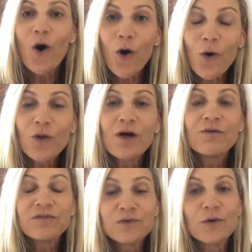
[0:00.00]
Whole,
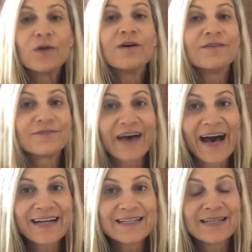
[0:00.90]
full
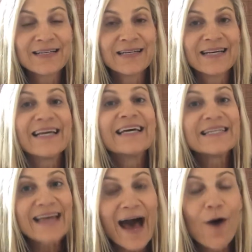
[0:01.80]
fat
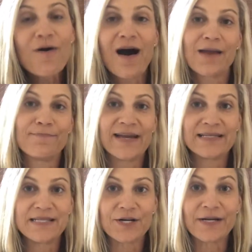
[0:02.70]
is how God made
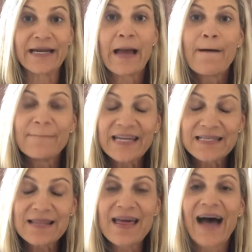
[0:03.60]
dairy,
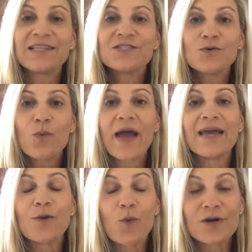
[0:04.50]
because that's the way
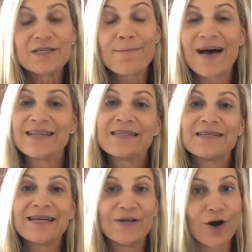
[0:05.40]
it works best
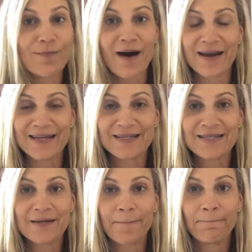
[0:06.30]
in our bodies.